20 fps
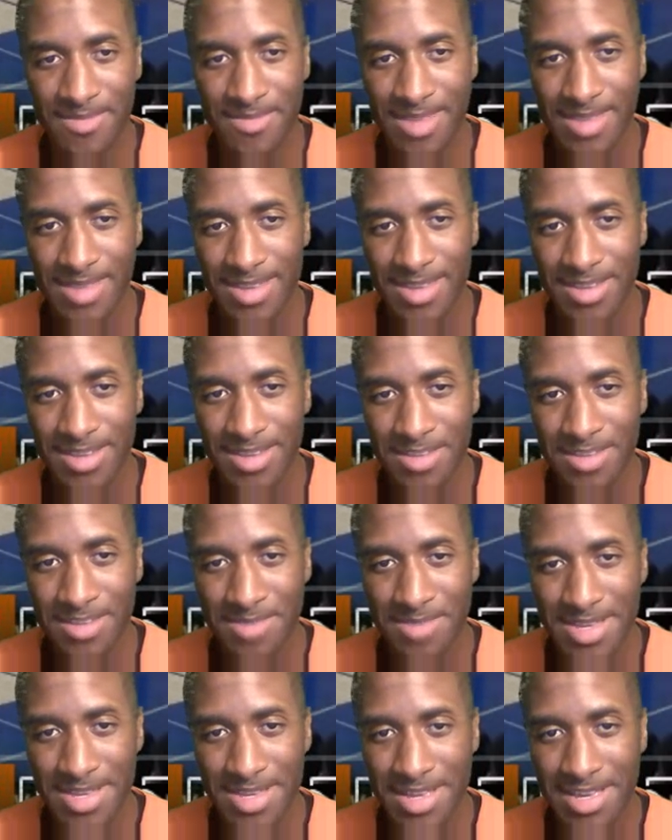He should
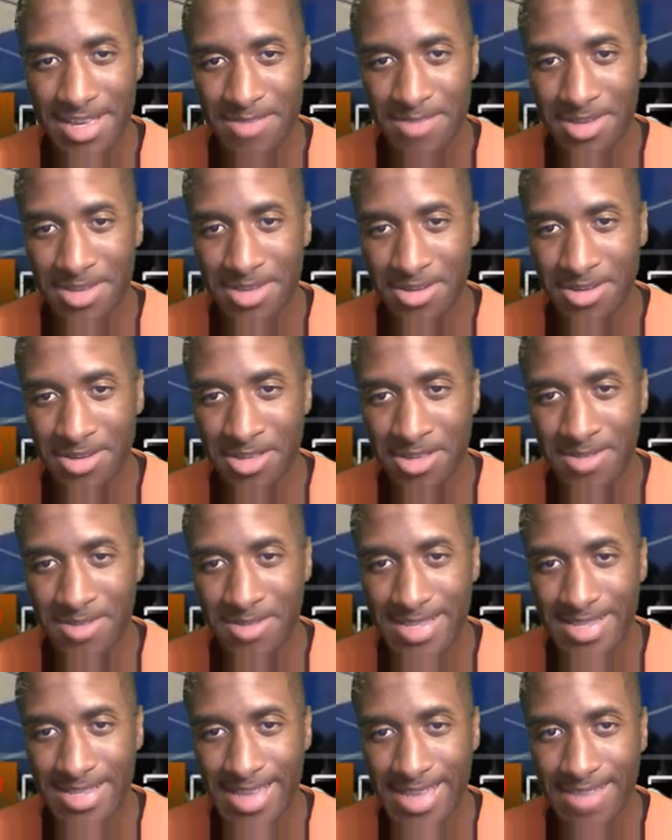be coming all the
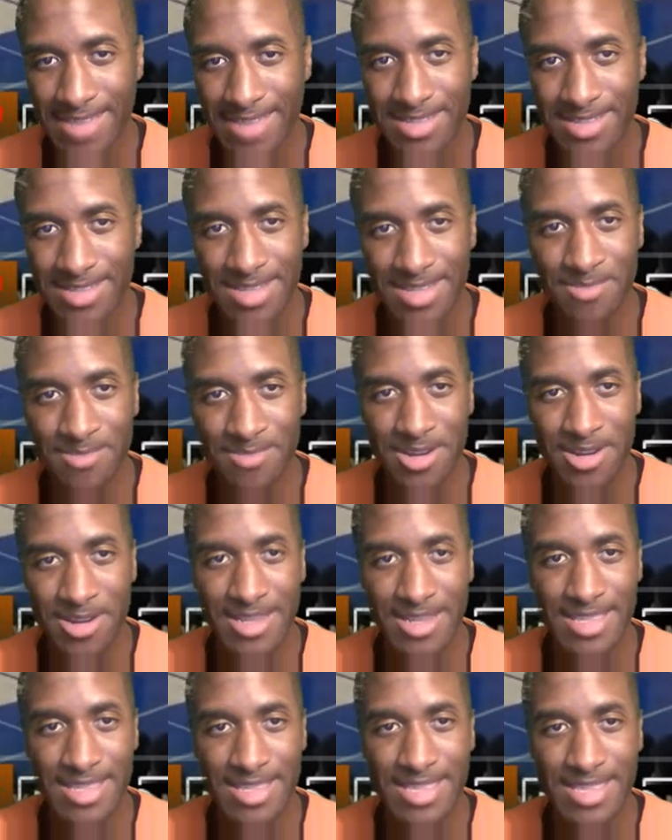way down somewhere
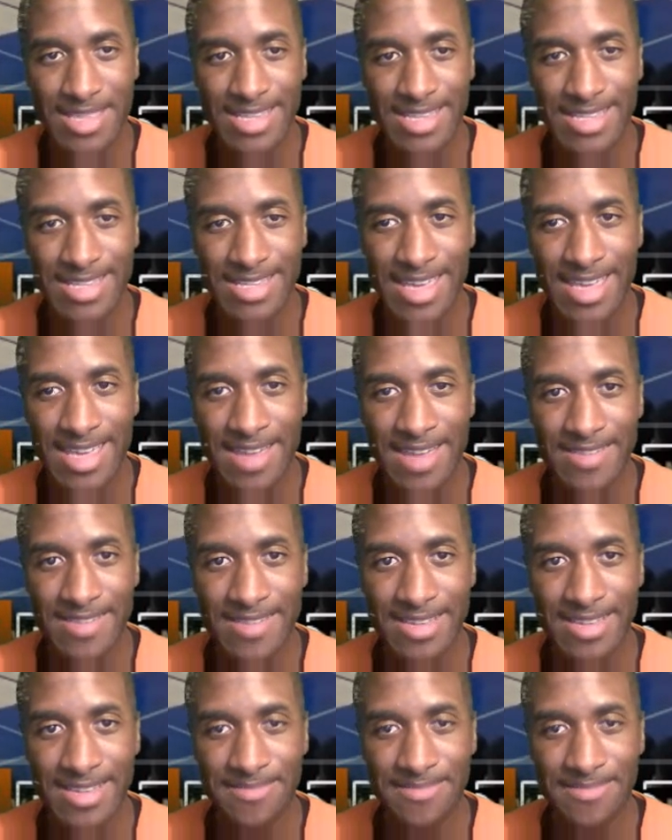in this area.